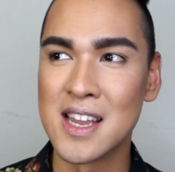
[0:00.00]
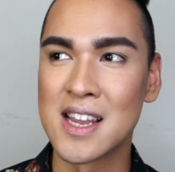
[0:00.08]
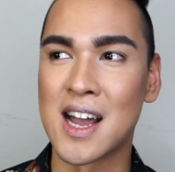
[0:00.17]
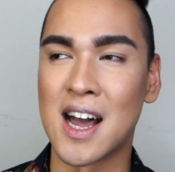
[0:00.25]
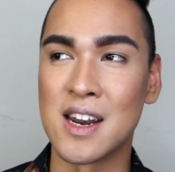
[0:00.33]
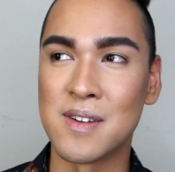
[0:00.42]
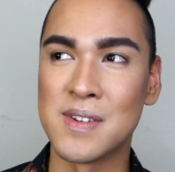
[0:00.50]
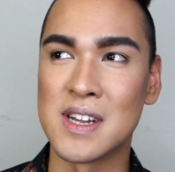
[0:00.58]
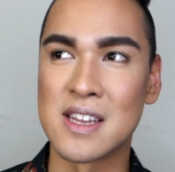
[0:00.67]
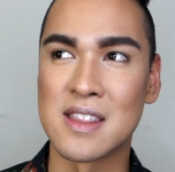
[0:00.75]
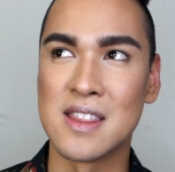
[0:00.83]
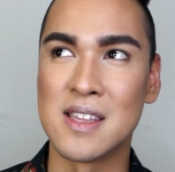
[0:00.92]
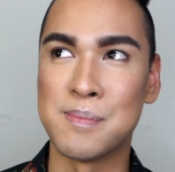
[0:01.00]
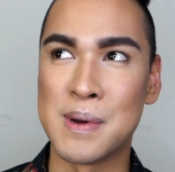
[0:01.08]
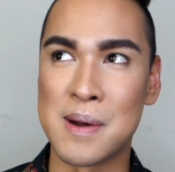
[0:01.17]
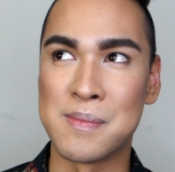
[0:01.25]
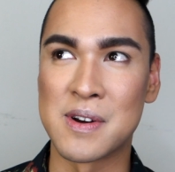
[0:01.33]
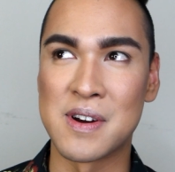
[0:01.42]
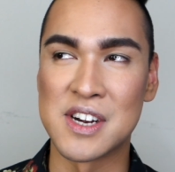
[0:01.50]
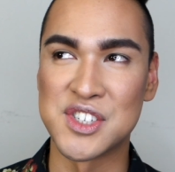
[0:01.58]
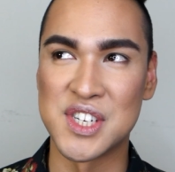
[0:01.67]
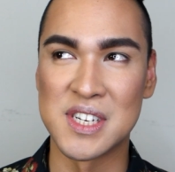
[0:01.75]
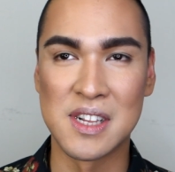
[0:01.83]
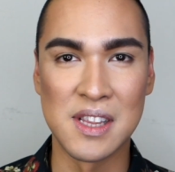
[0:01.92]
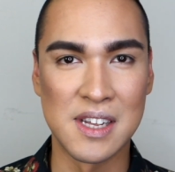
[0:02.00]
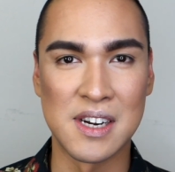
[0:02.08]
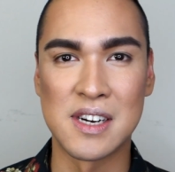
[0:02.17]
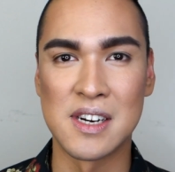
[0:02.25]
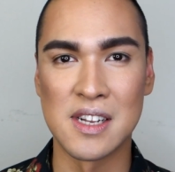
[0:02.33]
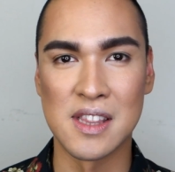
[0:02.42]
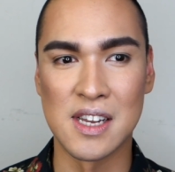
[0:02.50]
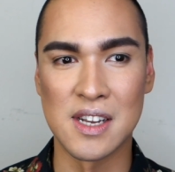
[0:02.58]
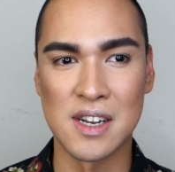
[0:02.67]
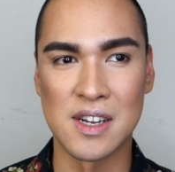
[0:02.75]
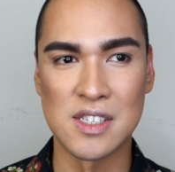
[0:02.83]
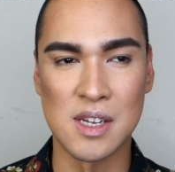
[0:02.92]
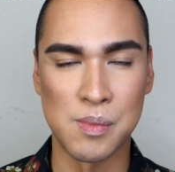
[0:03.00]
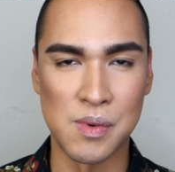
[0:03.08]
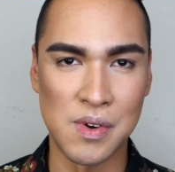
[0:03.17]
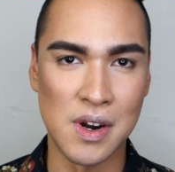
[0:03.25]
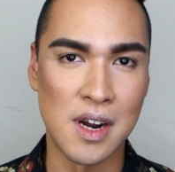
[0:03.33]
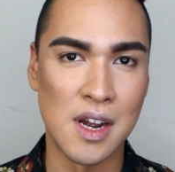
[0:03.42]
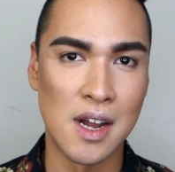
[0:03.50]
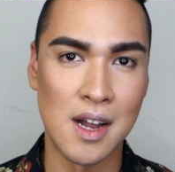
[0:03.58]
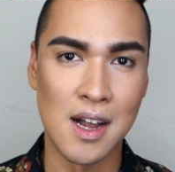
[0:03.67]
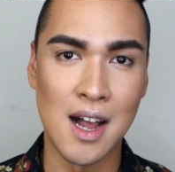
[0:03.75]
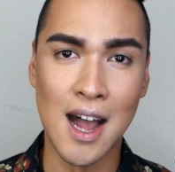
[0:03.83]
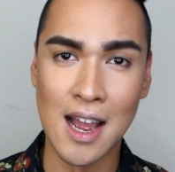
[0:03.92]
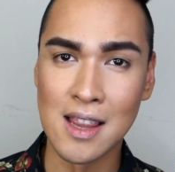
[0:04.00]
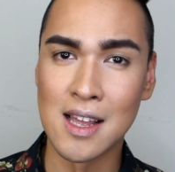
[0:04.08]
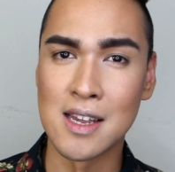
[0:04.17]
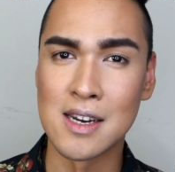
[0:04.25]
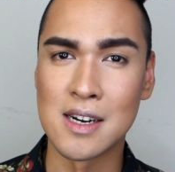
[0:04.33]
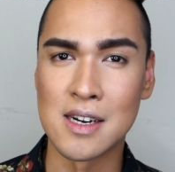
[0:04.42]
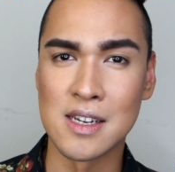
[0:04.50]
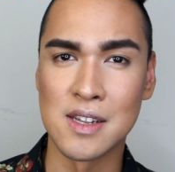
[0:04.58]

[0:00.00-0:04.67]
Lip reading: kind of like the Pat McGrath shade glitter, like on top of her eyeliner.